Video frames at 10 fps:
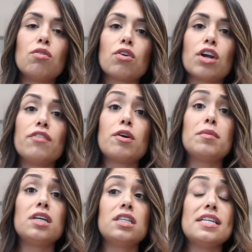or if
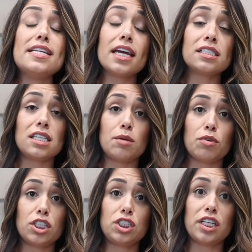I'm gonna next day
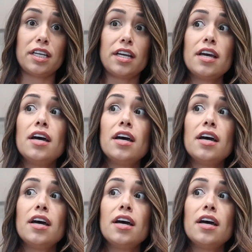brush it